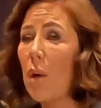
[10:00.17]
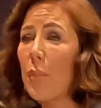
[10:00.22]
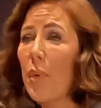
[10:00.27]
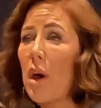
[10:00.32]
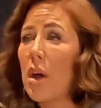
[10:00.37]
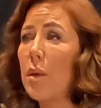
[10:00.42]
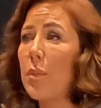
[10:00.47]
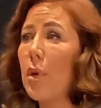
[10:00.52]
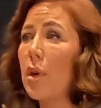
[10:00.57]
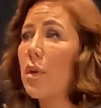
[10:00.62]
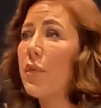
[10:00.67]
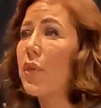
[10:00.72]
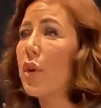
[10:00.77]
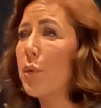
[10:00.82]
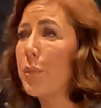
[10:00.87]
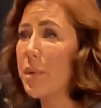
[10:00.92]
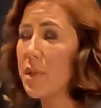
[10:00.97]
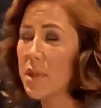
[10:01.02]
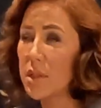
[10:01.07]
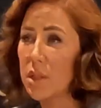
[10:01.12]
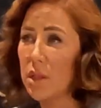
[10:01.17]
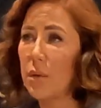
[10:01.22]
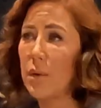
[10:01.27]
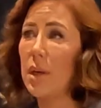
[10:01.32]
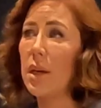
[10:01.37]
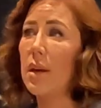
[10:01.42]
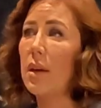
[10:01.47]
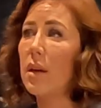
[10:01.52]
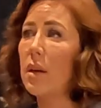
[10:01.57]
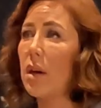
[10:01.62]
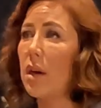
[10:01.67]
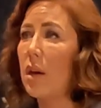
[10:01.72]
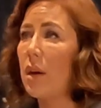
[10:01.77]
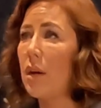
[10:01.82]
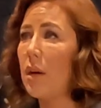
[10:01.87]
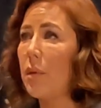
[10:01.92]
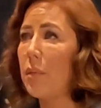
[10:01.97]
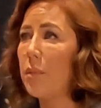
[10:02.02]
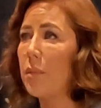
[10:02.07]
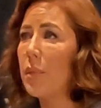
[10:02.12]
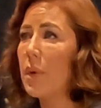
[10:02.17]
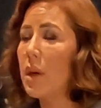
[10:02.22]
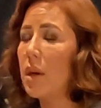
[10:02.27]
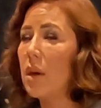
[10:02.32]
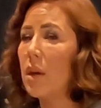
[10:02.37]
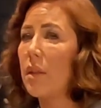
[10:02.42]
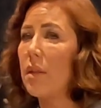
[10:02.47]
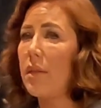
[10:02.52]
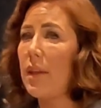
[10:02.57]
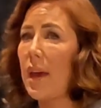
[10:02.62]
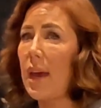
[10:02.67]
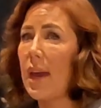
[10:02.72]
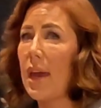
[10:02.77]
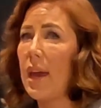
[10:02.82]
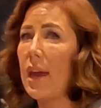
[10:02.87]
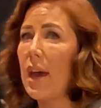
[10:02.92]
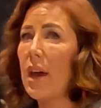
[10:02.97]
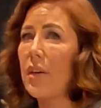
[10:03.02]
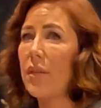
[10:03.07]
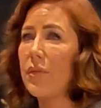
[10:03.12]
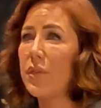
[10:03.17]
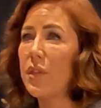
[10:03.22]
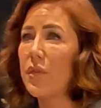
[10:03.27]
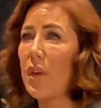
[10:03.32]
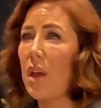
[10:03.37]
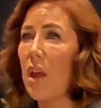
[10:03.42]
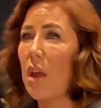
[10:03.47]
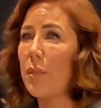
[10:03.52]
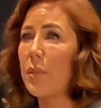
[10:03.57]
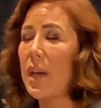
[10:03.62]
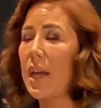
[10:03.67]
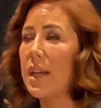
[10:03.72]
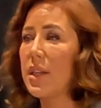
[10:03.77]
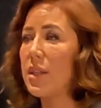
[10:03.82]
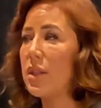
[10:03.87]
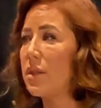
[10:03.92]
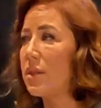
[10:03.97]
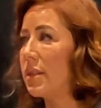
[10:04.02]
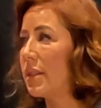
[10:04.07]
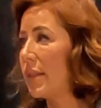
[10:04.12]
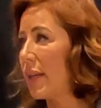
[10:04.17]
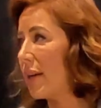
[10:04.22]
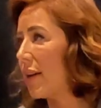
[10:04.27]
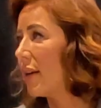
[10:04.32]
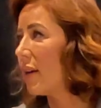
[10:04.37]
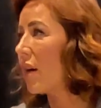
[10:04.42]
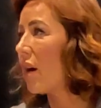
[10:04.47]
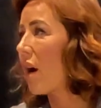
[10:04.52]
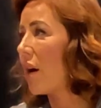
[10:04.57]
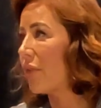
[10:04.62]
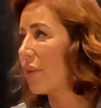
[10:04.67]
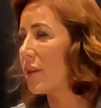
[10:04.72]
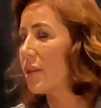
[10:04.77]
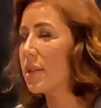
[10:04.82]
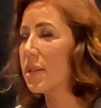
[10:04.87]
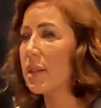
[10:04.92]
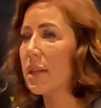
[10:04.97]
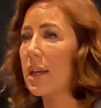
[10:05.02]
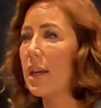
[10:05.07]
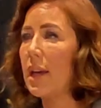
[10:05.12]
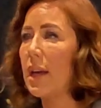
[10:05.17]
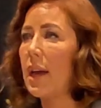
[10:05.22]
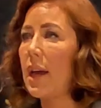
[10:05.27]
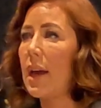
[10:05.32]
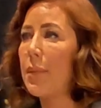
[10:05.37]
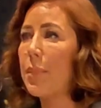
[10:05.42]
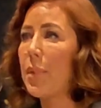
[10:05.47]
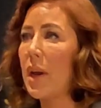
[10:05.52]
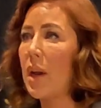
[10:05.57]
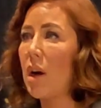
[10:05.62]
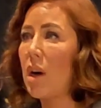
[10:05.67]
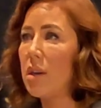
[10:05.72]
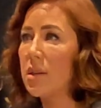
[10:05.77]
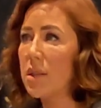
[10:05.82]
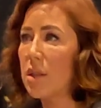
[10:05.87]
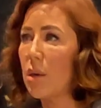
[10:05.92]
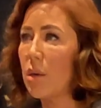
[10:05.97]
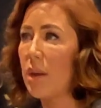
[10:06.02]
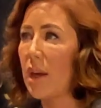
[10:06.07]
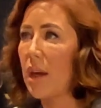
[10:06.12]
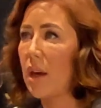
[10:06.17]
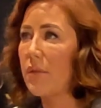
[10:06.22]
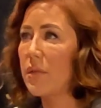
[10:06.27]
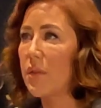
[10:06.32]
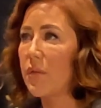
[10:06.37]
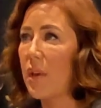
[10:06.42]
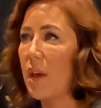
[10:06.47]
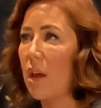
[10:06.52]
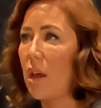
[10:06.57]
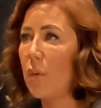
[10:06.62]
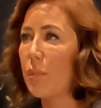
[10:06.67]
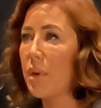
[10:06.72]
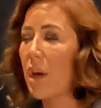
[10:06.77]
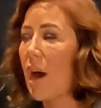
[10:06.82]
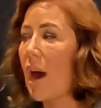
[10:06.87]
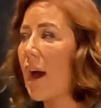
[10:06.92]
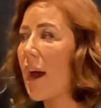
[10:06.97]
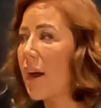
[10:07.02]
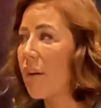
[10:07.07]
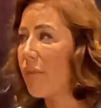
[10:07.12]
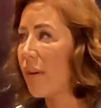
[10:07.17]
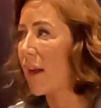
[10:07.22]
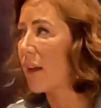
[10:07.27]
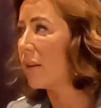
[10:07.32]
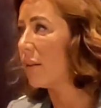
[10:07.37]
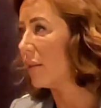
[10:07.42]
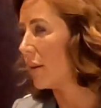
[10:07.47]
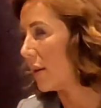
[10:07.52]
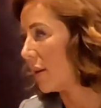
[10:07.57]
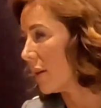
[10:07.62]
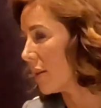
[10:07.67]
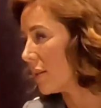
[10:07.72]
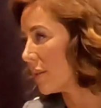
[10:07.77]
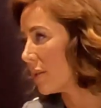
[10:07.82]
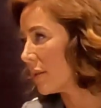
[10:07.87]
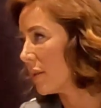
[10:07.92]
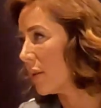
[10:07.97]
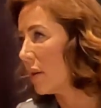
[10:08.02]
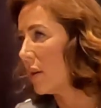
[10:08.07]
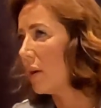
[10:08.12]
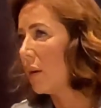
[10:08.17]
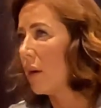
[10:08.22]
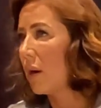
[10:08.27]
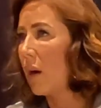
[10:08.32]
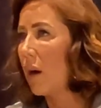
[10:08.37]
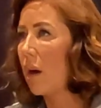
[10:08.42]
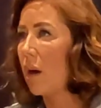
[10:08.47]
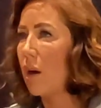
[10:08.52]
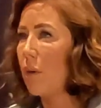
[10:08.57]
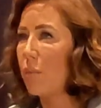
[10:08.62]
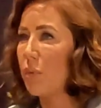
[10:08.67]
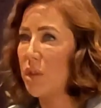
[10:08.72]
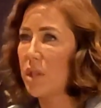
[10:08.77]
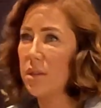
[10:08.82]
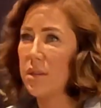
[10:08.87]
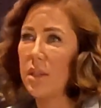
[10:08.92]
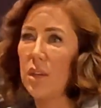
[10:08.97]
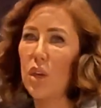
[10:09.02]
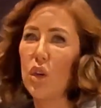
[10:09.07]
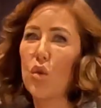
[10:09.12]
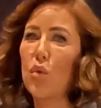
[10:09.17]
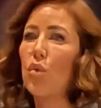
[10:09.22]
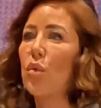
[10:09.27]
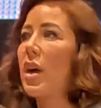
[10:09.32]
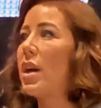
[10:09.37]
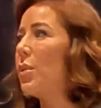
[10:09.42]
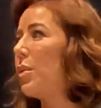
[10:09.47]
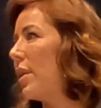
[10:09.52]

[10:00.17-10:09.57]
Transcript: Automotive Group is doing. They have developed H2Sync, obviously, but also they have developed Hive Analytics, which is an incredible